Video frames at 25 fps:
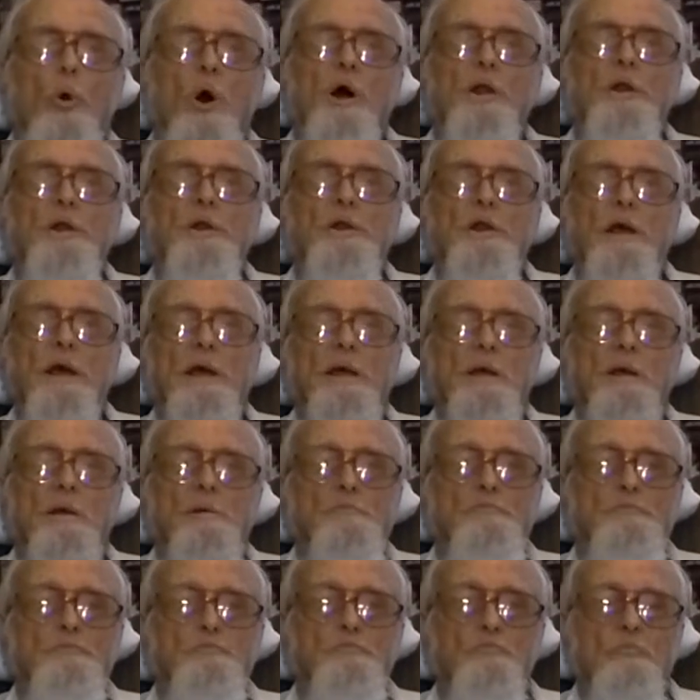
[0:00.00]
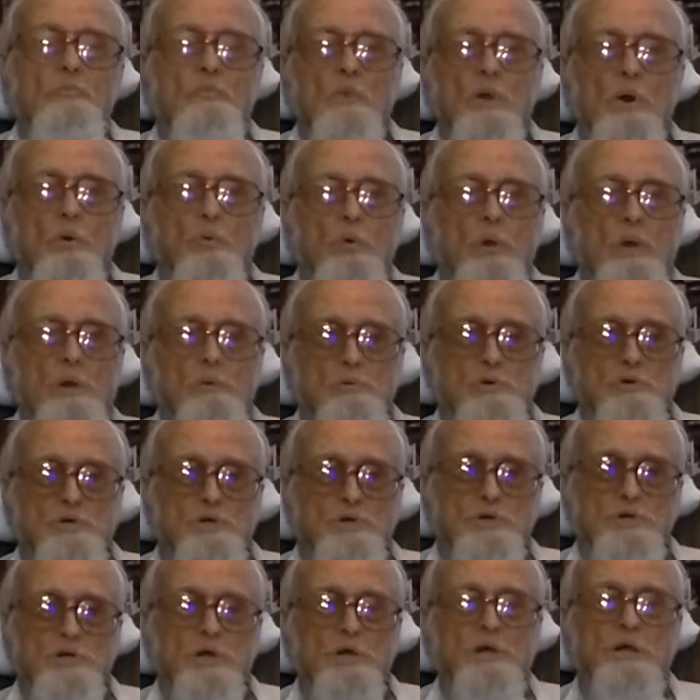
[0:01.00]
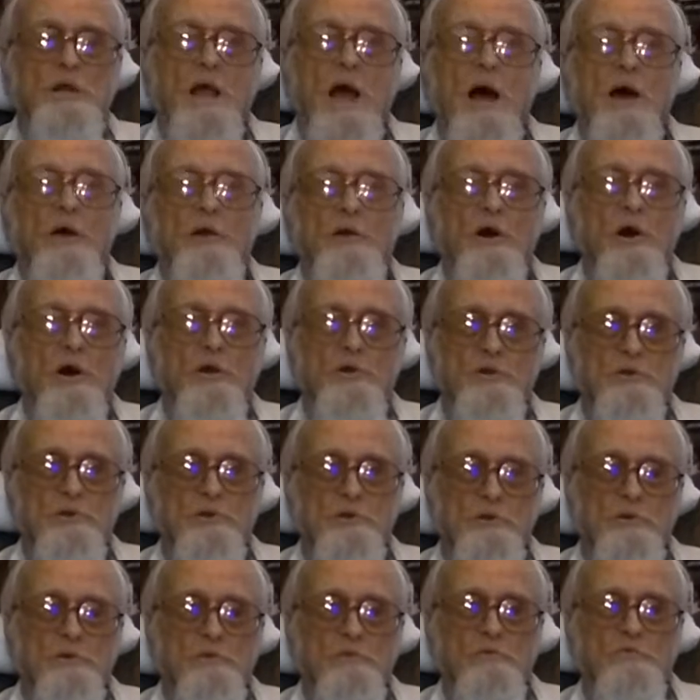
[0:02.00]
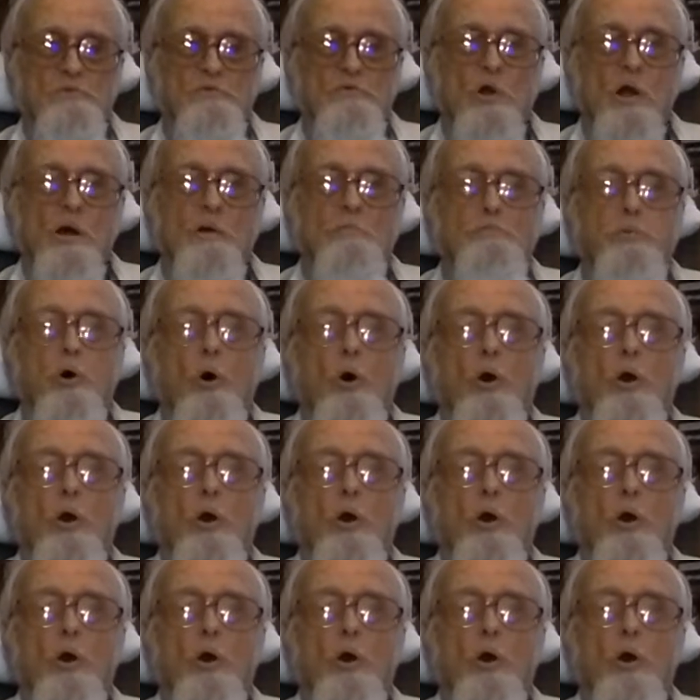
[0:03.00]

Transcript: one day we was sitting out on the front